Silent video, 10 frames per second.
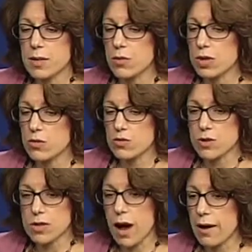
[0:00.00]
somebody who's
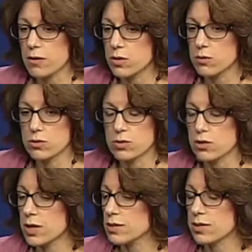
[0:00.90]
retired who
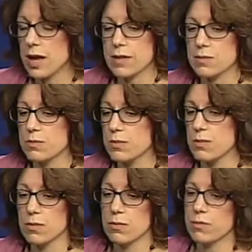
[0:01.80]
just has
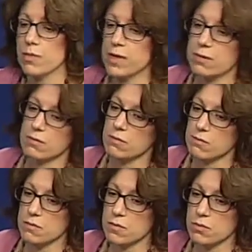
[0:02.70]
been
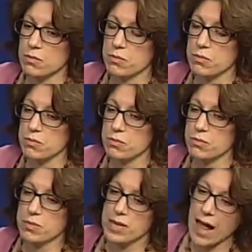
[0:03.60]

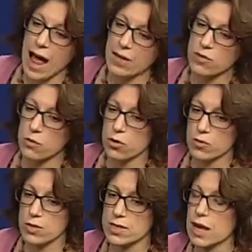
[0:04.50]
been out of the
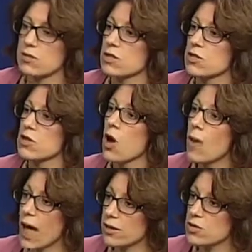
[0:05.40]
workforce and now doesn't know
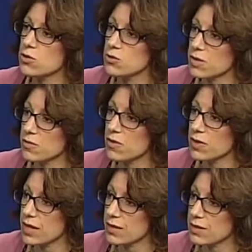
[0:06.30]
how to do some of the
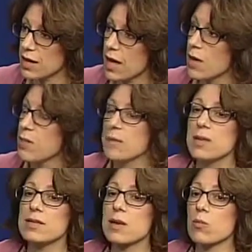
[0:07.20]
things. Right. Maybe
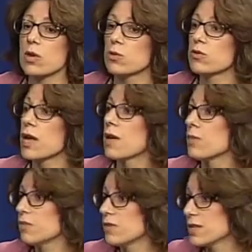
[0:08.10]
it's someone who's
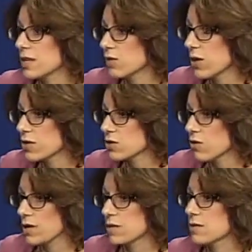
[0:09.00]
been visiting
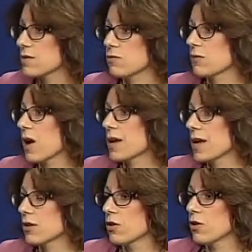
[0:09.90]
restaurants and does forgot
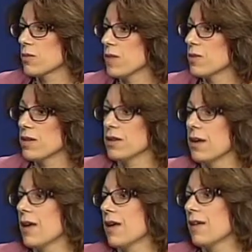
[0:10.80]
how to cook. Maybe mm -hmm.